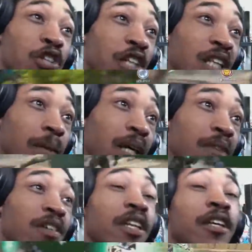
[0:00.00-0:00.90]
y'all think about
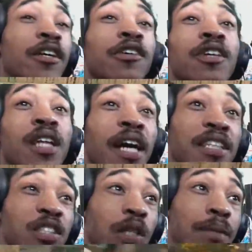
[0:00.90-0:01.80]
the video. Like
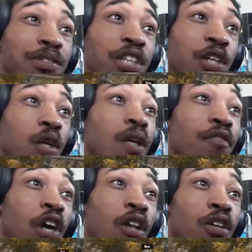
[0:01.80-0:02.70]
and subscribe to the channel
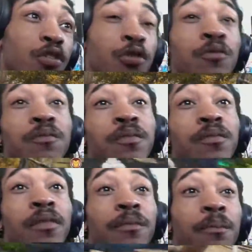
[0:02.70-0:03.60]
if y'all are new.
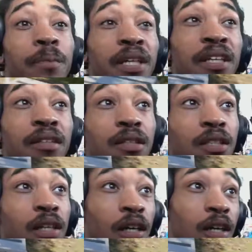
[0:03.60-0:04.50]

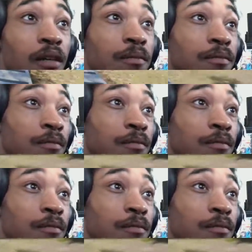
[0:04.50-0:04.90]
Peace, y'all.